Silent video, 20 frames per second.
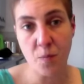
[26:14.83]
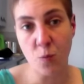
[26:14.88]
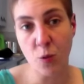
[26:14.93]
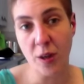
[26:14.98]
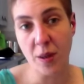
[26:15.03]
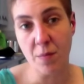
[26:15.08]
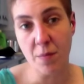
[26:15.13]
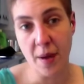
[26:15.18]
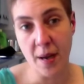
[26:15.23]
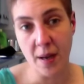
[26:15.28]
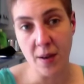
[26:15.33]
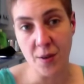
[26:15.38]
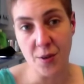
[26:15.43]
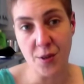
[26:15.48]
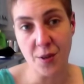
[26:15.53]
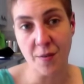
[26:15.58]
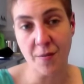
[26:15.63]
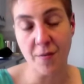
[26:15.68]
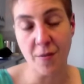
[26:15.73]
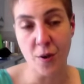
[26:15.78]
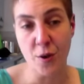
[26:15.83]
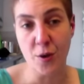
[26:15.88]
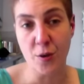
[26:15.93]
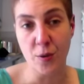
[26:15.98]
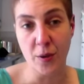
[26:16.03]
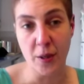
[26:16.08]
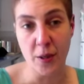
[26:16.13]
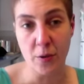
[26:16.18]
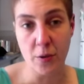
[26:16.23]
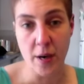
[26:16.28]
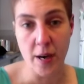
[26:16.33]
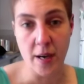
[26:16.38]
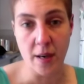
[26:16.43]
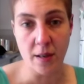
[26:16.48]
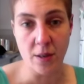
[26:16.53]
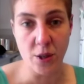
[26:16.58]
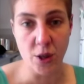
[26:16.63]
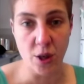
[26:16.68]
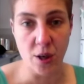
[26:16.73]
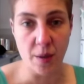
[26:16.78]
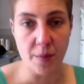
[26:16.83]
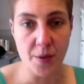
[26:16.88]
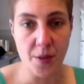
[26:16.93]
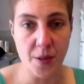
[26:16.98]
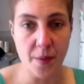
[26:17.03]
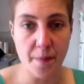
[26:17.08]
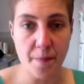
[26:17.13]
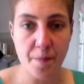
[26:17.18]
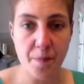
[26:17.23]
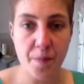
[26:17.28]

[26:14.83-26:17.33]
with males for newly created jobs.